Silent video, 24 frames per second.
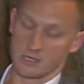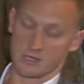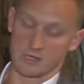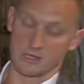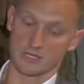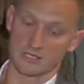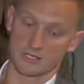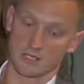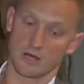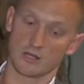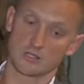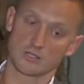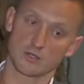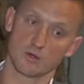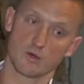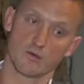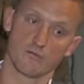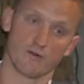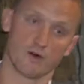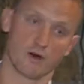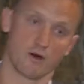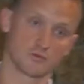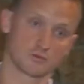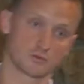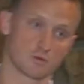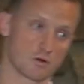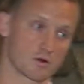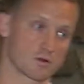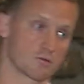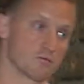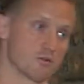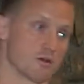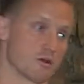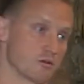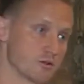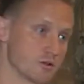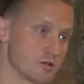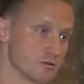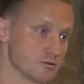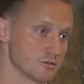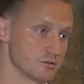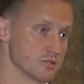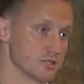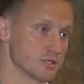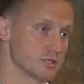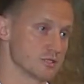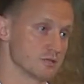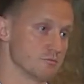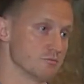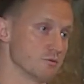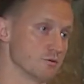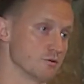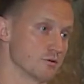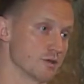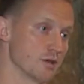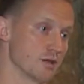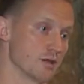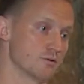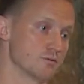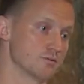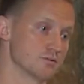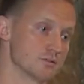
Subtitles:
This also involves working with our legal system, okay?